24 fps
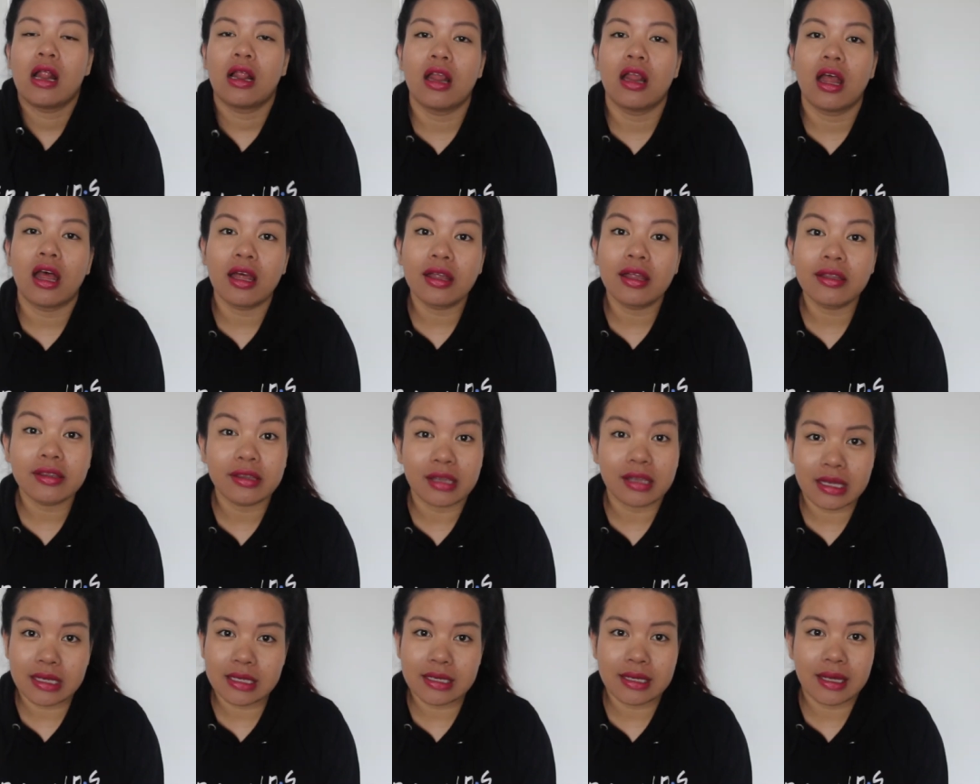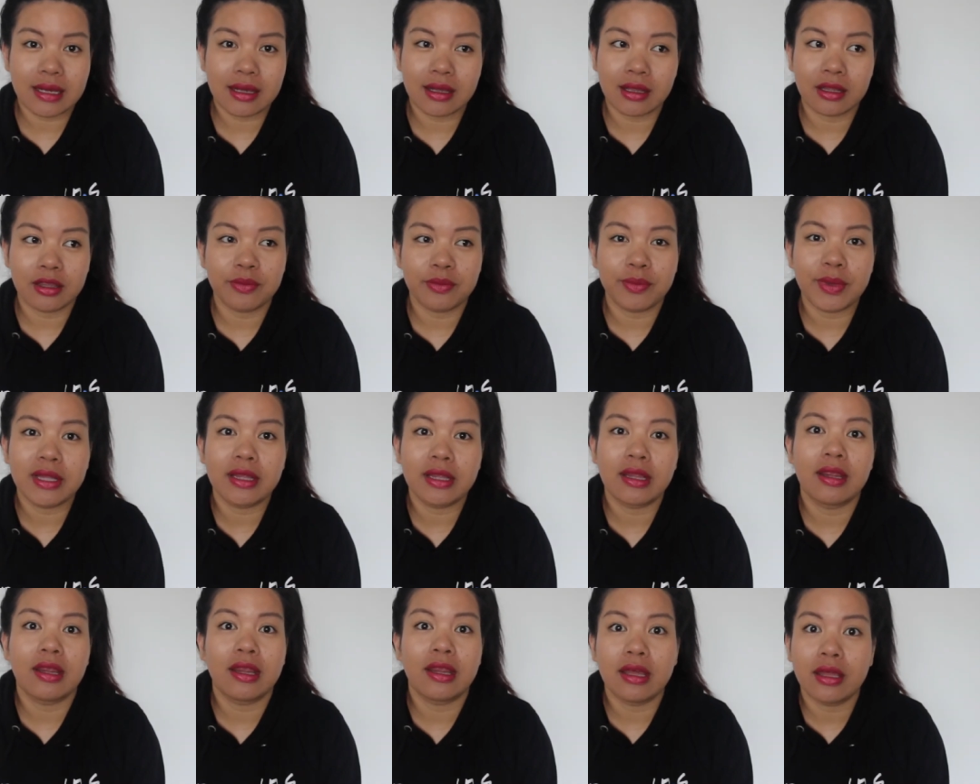last Sunday. It's
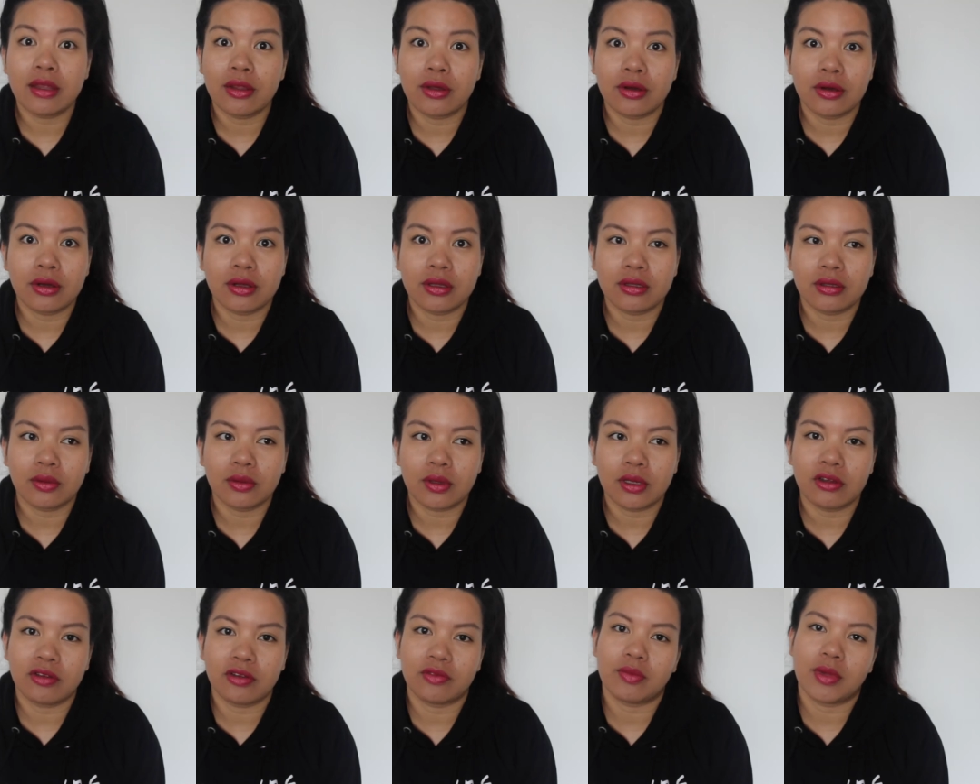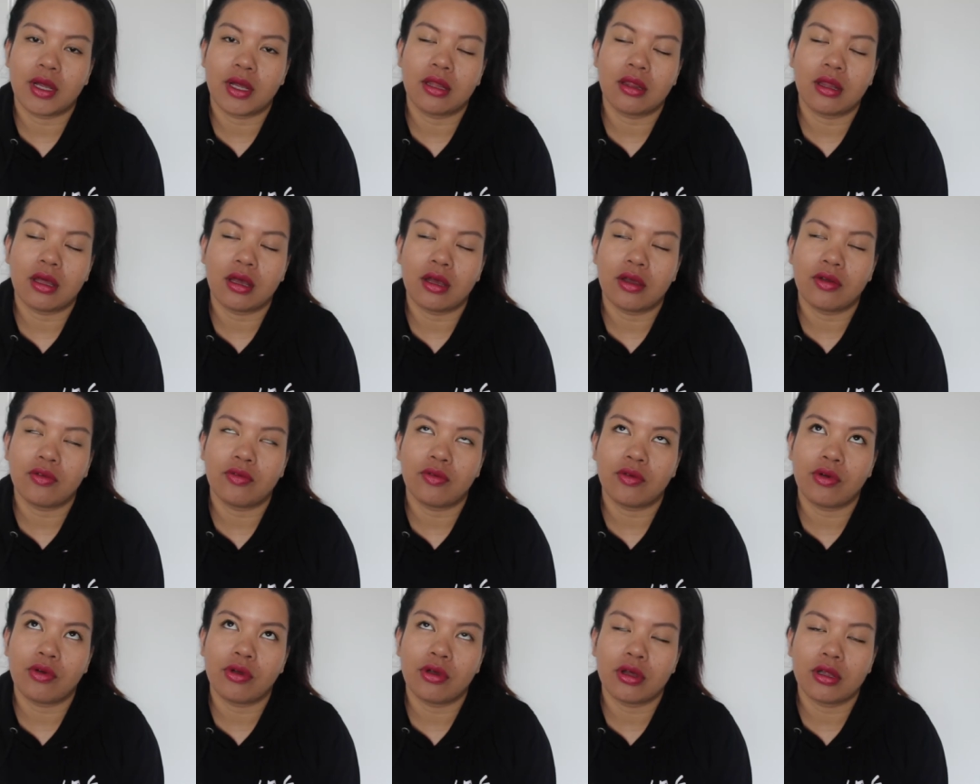been the longest week of my
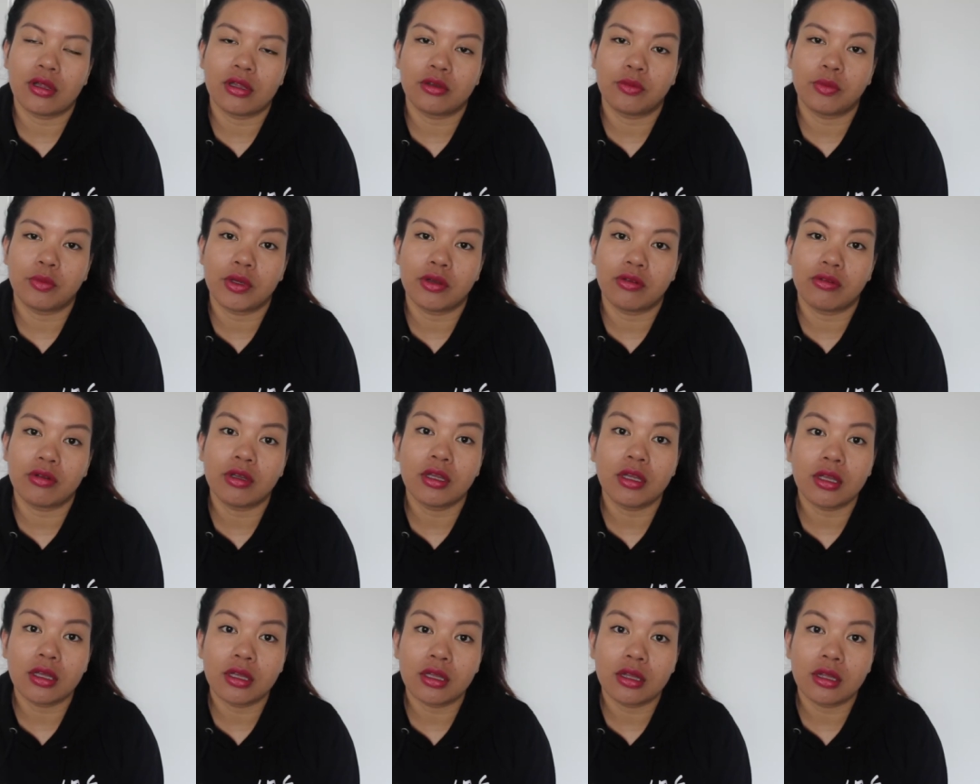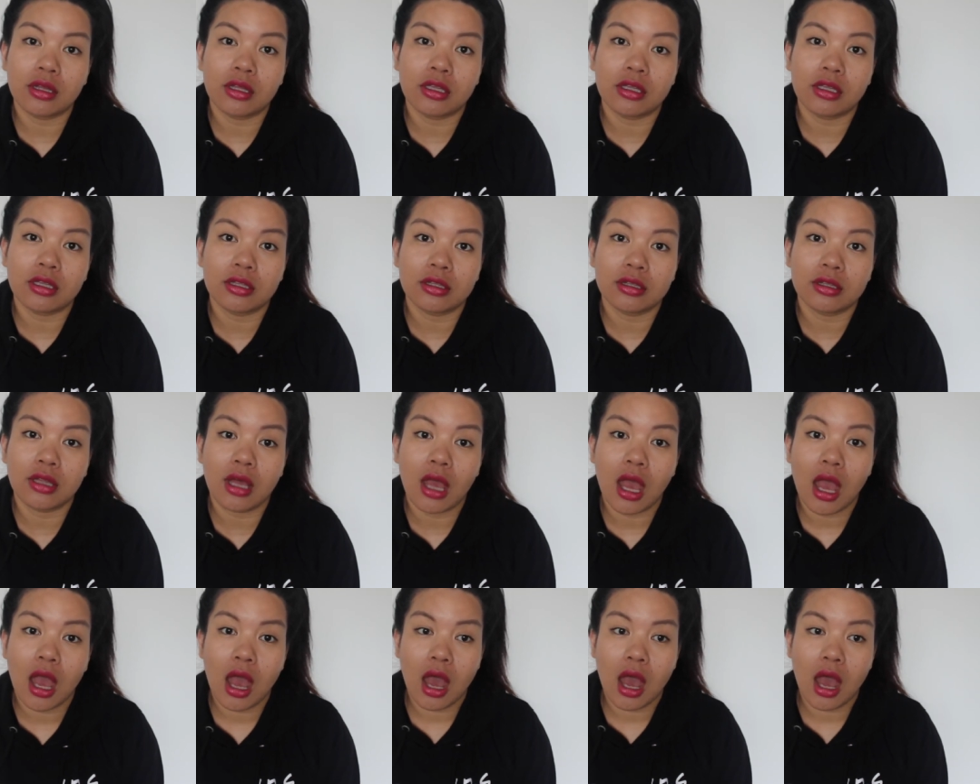life. Work has been ridiculous.